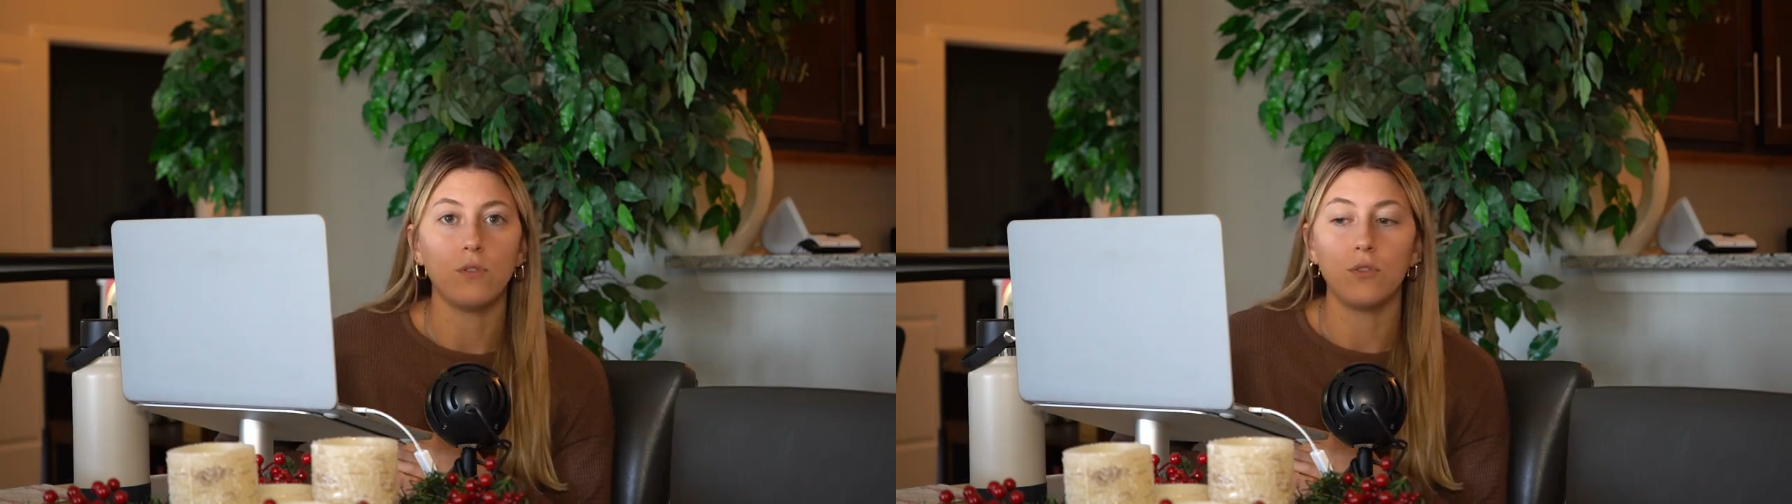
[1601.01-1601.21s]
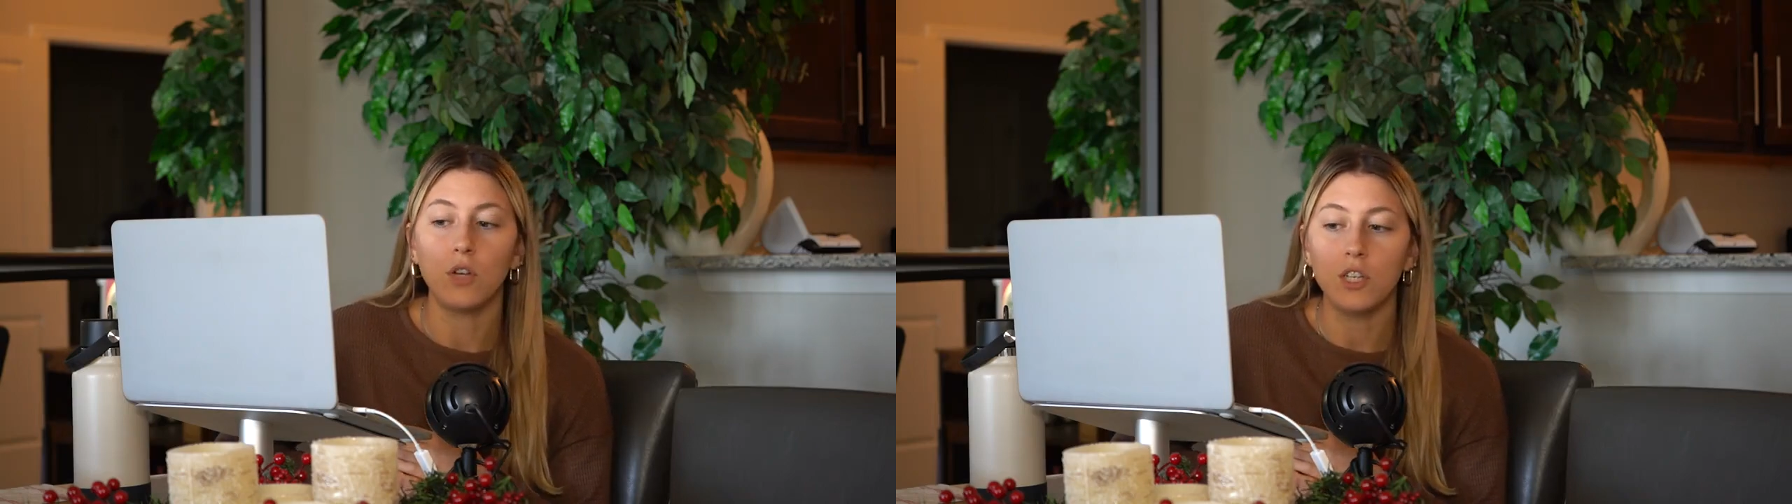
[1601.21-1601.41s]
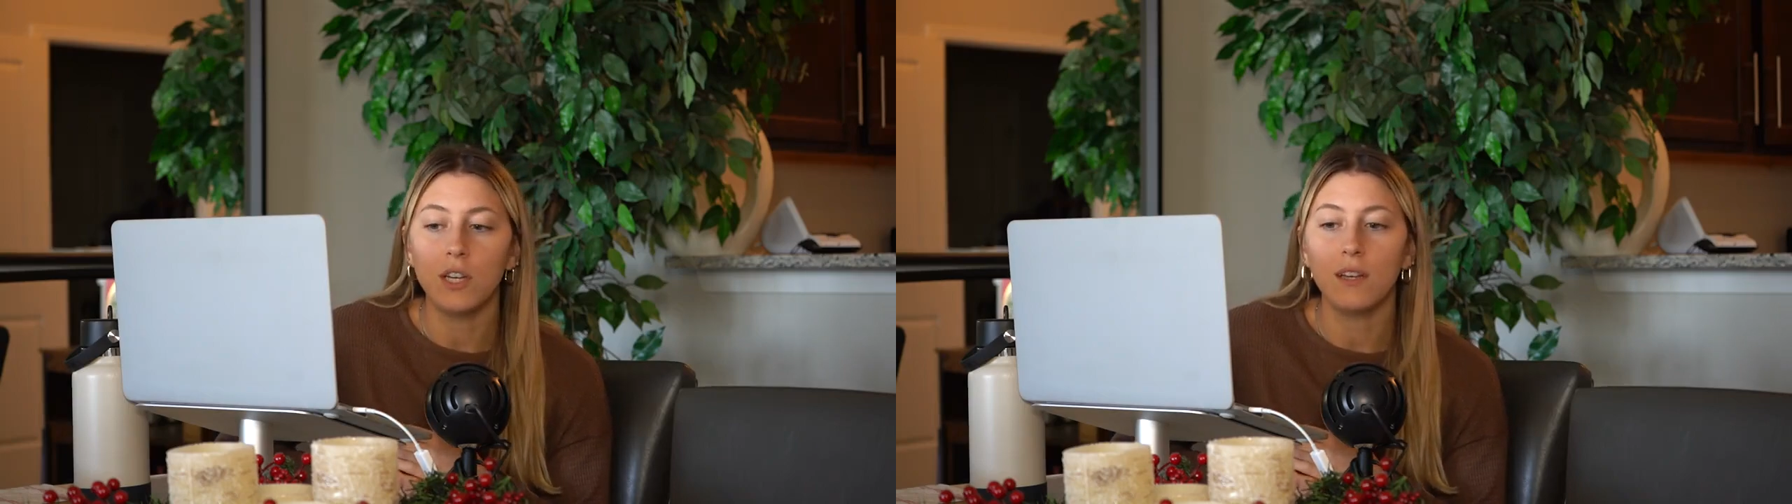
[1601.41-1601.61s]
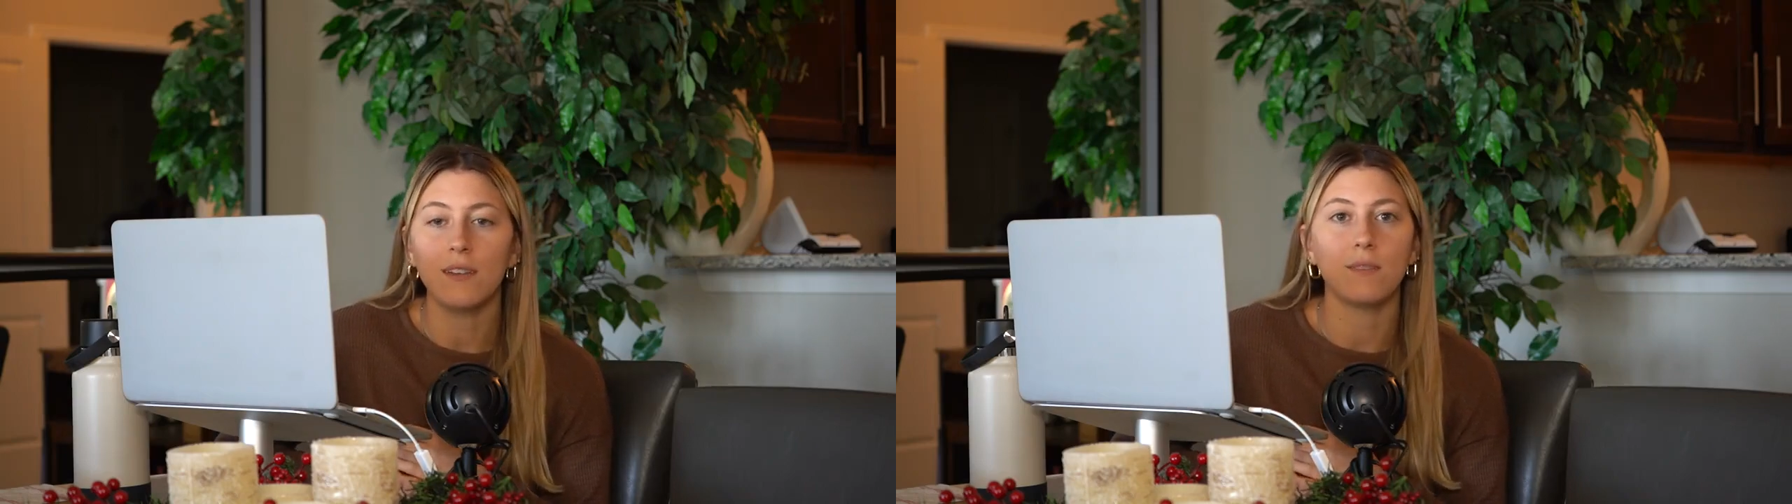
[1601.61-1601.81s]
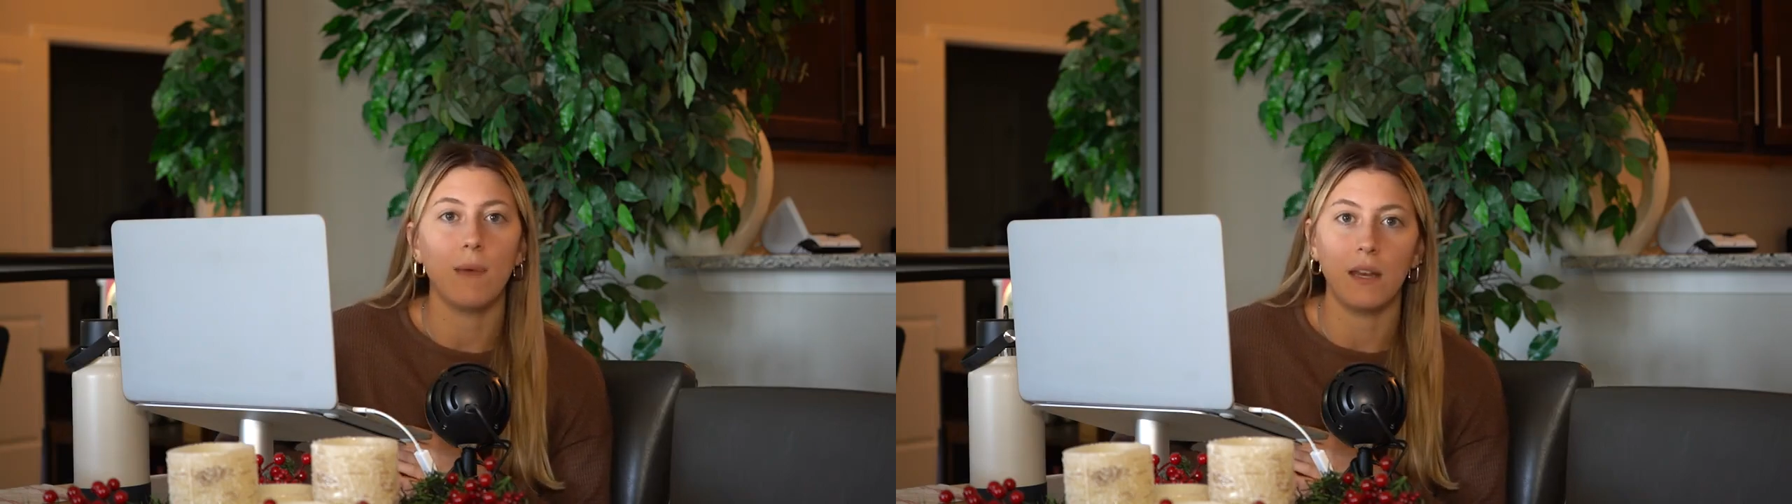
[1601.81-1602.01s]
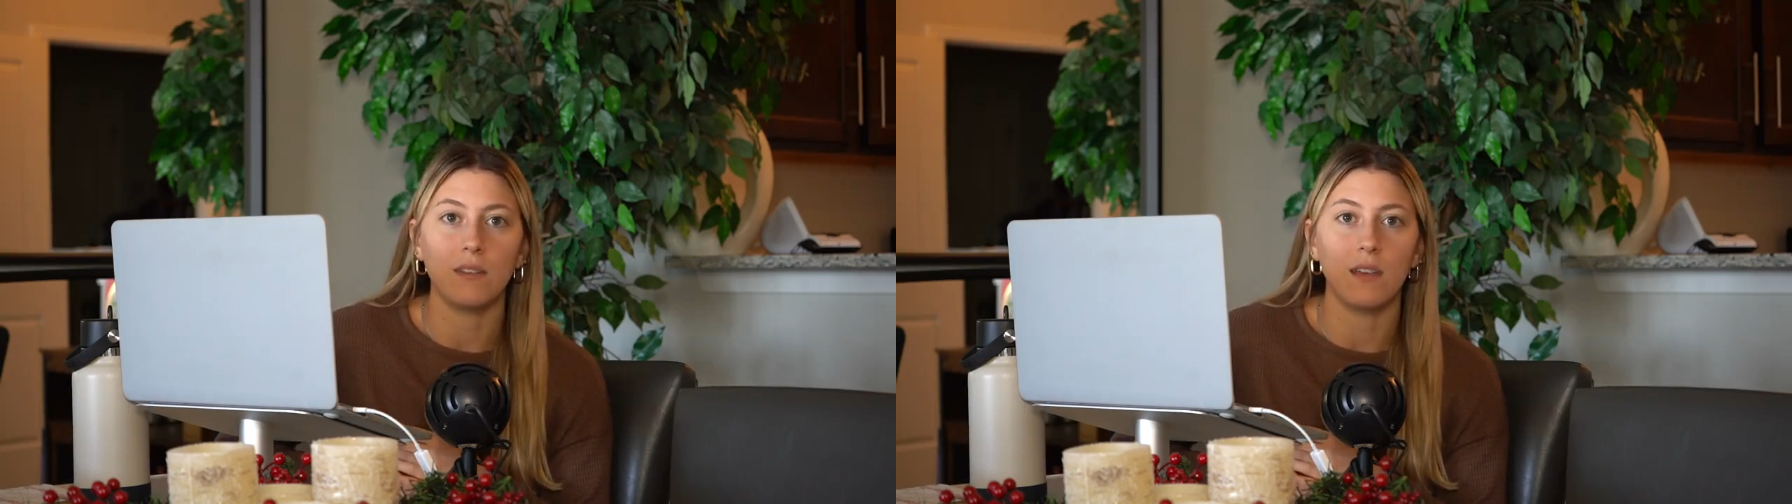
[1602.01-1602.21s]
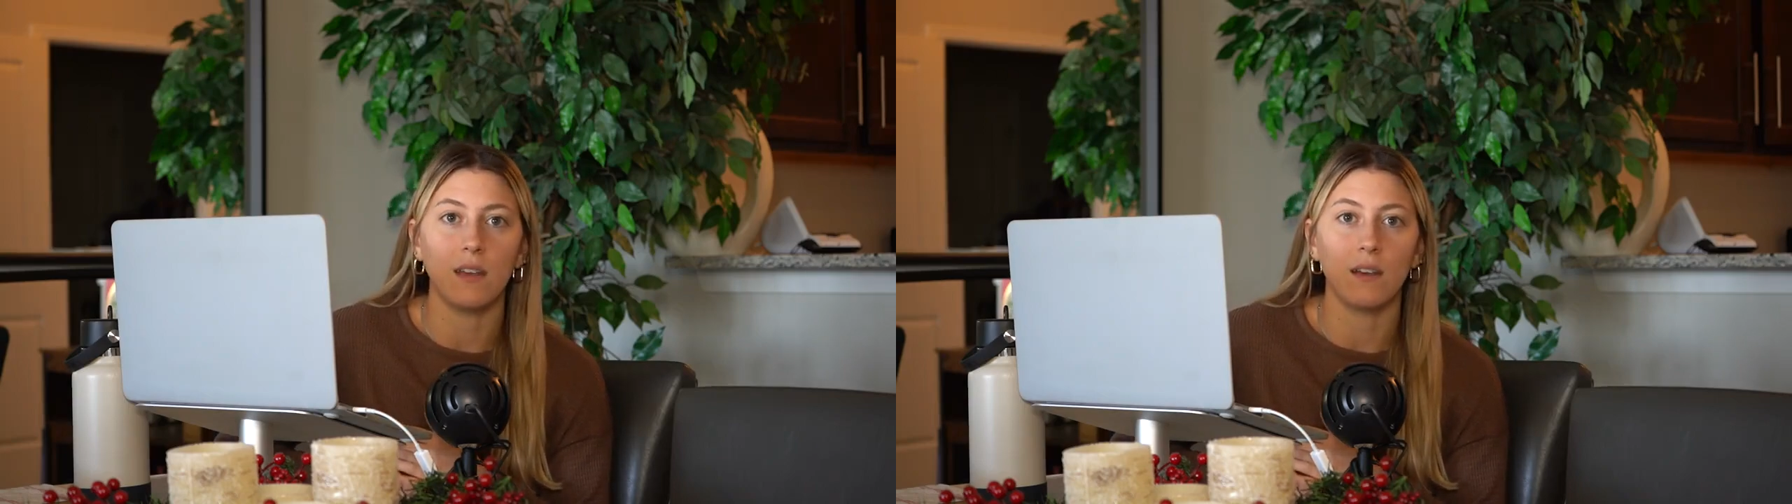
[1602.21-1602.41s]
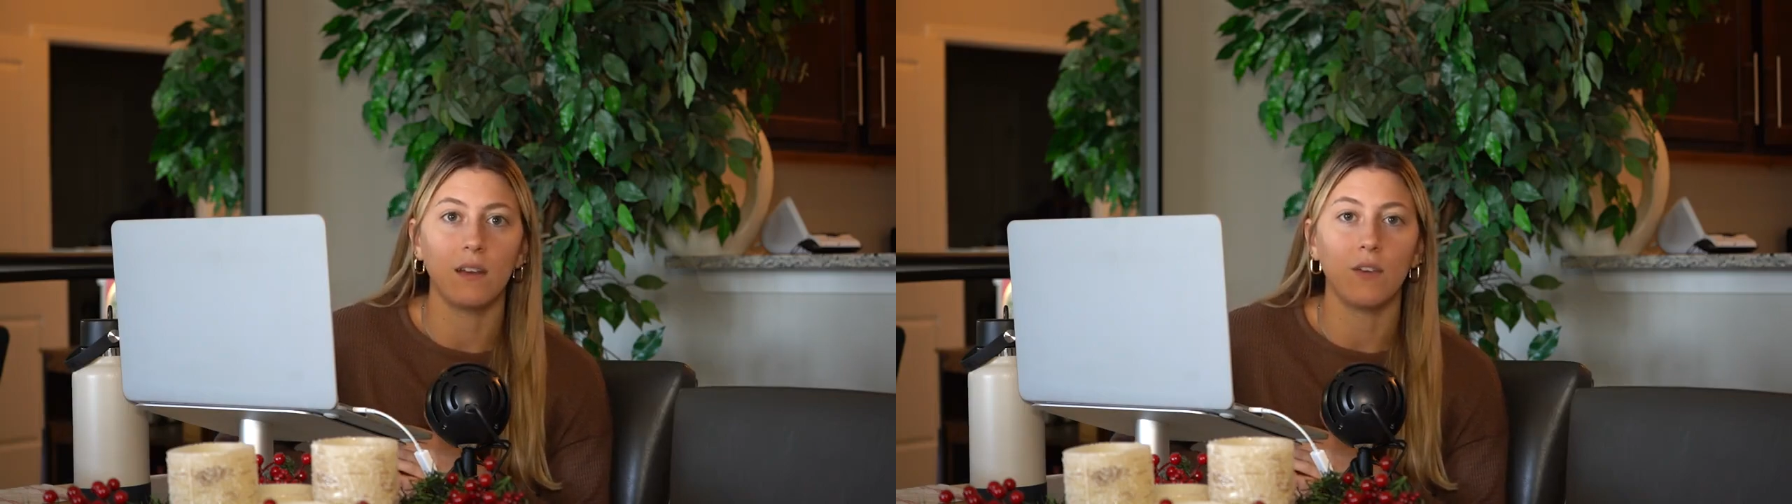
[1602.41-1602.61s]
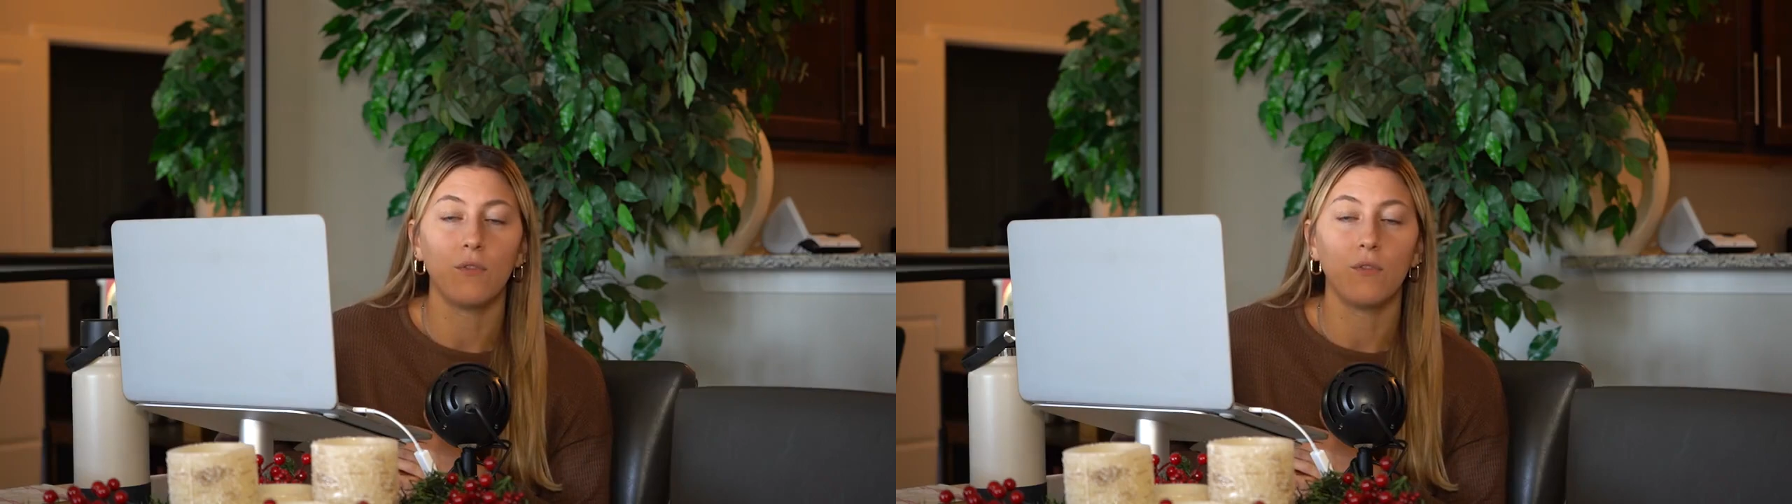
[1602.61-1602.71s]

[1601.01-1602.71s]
Nutrition is medicine.